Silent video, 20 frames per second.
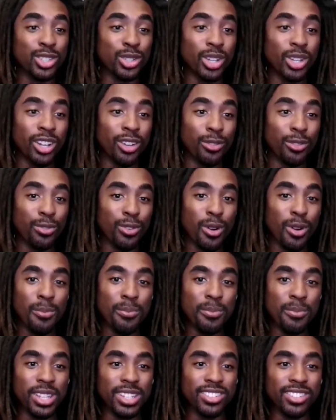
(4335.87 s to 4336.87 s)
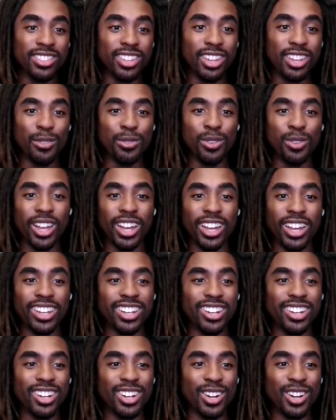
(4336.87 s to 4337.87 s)
that you get it from instead of like
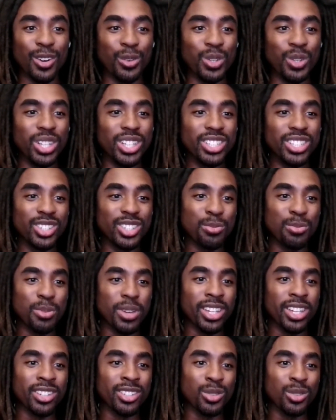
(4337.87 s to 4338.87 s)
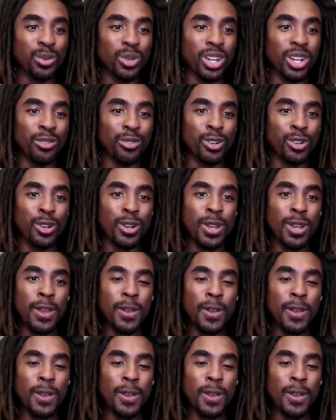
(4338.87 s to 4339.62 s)
a religious space or whatever,